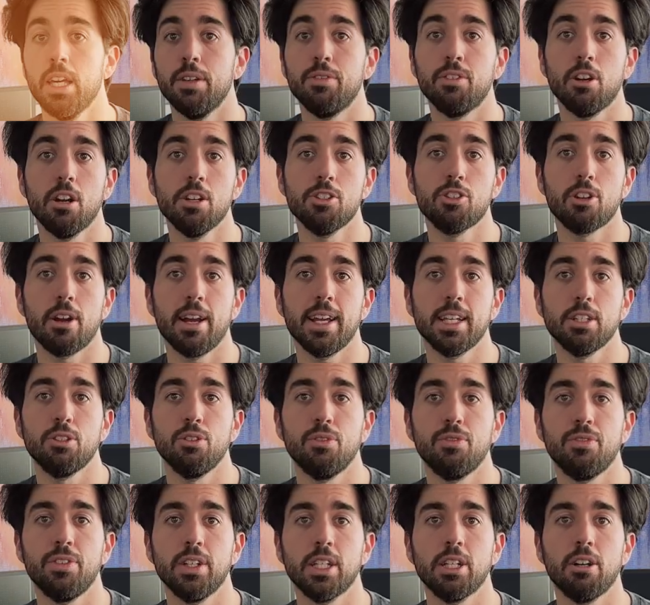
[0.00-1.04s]
If you are trying to
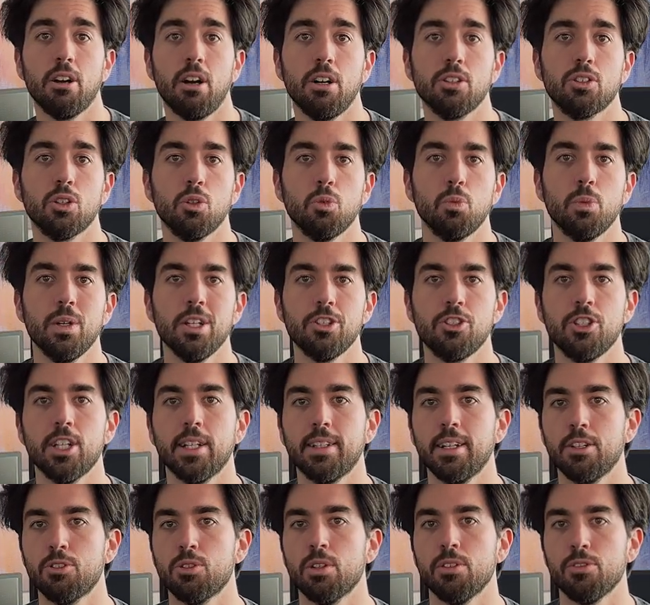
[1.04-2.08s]
figure out which
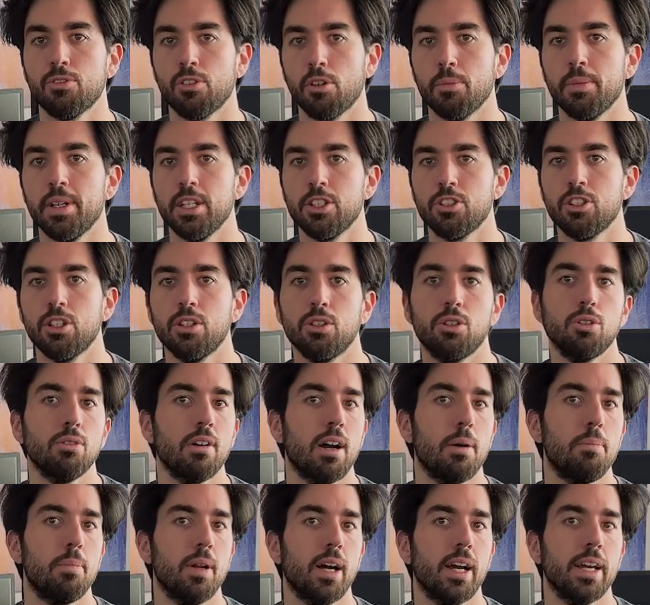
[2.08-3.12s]
data transformation to
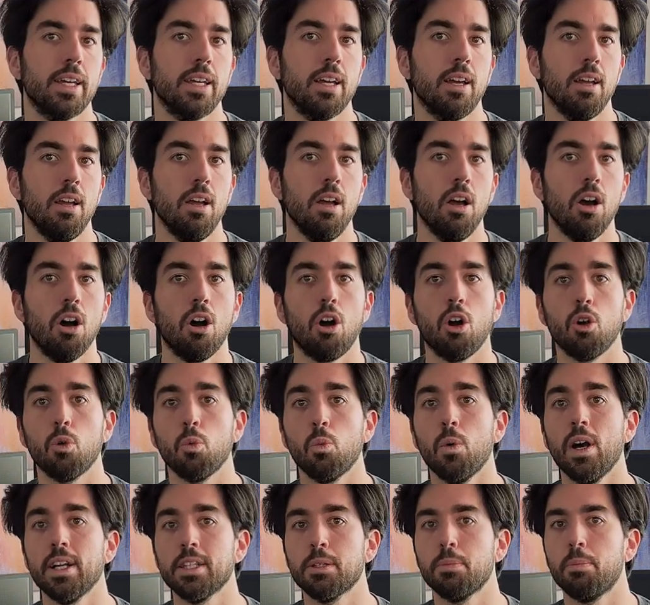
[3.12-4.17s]
apply or
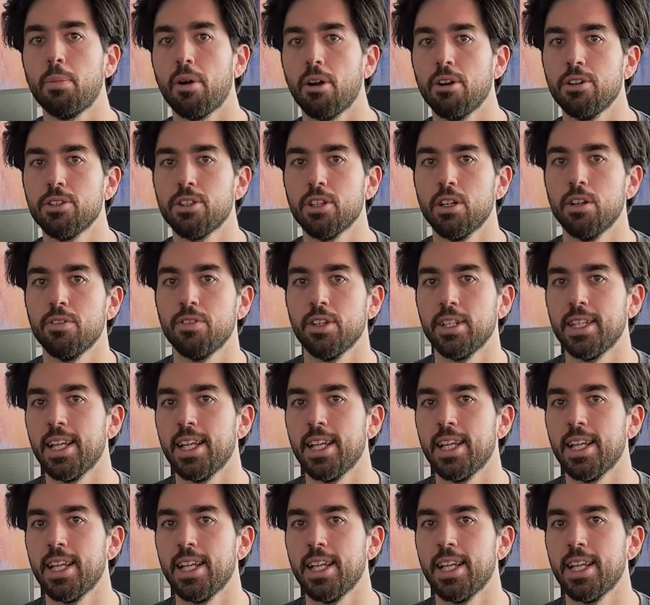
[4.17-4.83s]
what part of a